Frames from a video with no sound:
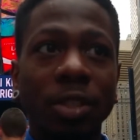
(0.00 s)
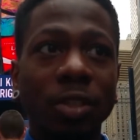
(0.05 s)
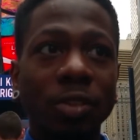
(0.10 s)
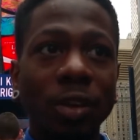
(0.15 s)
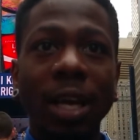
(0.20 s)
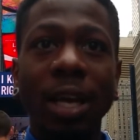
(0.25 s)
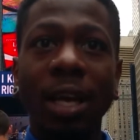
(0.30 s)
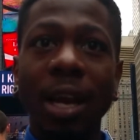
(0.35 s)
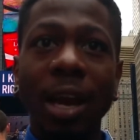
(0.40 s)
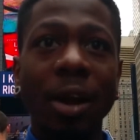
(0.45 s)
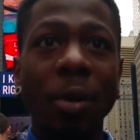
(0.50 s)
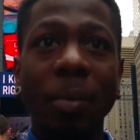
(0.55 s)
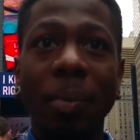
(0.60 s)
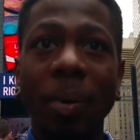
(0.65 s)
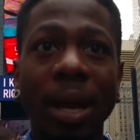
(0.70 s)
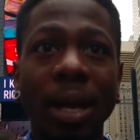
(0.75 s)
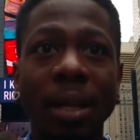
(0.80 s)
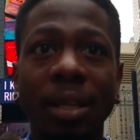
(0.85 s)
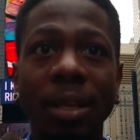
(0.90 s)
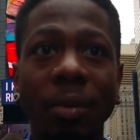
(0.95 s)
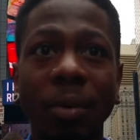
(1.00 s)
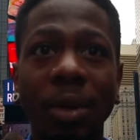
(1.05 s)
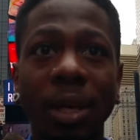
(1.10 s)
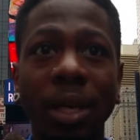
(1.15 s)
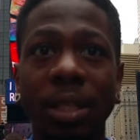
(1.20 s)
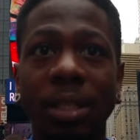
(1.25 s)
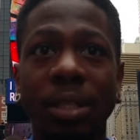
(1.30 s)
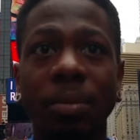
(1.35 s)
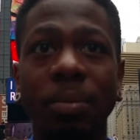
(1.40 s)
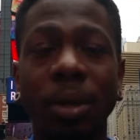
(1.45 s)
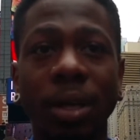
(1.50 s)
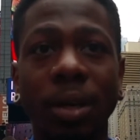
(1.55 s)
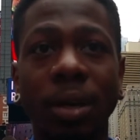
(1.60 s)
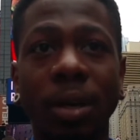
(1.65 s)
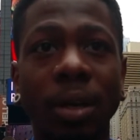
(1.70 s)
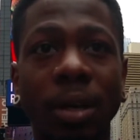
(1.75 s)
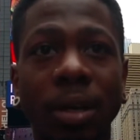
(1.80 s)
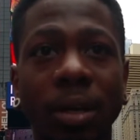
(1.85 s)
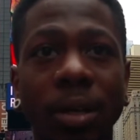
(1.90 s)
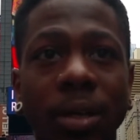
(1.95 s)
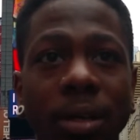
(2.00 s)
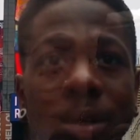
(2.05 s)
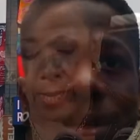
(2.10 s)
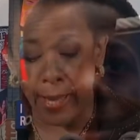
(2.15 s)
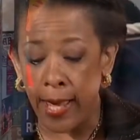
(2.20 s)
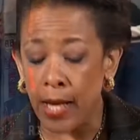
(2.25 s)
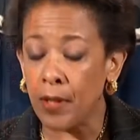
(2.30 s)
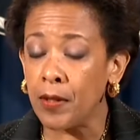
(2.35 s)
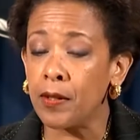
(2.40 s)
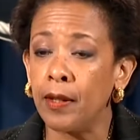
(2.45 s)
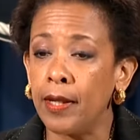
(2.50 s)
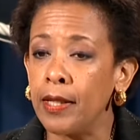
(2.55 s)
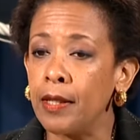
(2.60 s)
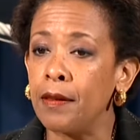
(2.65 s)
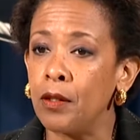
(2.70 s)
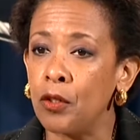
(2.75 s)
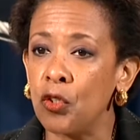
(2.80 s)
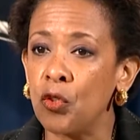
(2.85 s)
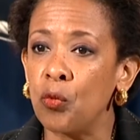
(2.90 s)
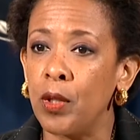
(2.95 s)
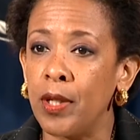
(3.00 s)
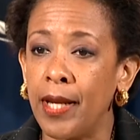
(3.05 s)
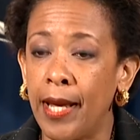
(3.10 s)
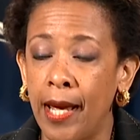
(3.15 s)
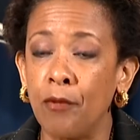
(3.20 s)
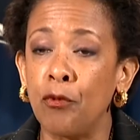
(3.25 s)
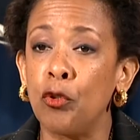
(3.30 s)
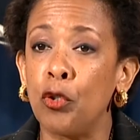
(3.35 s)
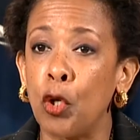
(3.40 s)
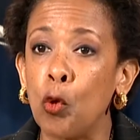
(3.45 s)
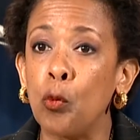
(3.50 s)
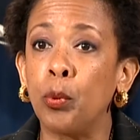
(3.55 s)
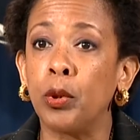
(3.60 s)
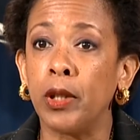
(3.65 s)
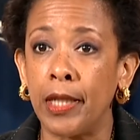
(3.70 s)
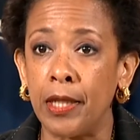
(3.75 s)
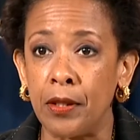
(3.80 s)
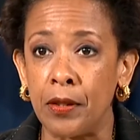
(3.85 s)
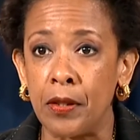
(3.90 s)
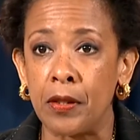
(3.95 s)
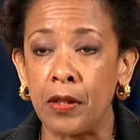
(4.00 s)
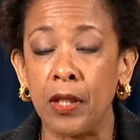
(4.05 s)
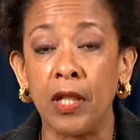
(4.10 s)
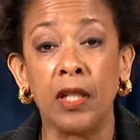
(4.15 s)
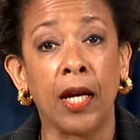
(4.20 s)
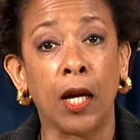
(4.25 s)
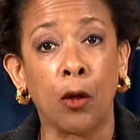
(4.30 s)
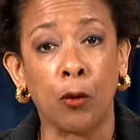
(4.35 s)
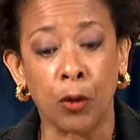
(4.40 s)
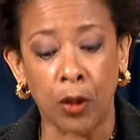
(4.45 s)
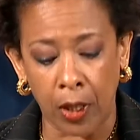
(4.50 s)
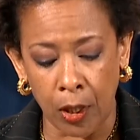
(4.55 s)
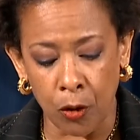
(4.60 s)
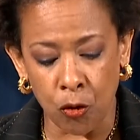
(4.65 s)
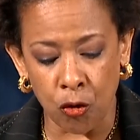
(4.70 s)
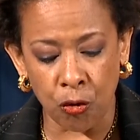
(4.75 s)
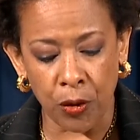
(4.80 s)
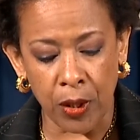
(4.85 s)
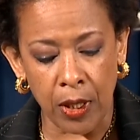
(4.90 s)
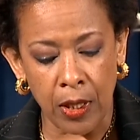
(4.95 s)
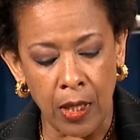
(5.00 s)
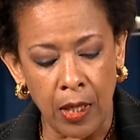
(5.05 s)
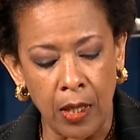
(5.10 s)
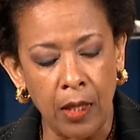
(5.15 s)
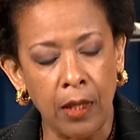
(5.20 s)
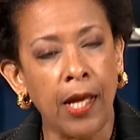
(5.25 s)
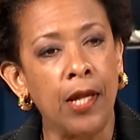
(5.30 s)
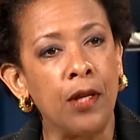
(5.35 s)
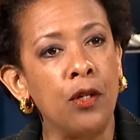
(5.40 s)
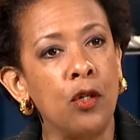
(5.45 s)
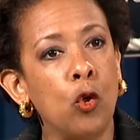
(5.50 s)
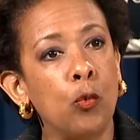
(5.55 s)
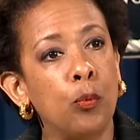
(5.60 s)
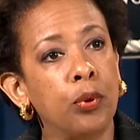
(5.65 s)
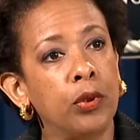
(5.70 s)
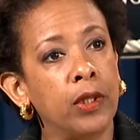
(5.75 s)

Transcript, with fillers: the straight and narrow path that we need to be Acts like this one have no place in our country and no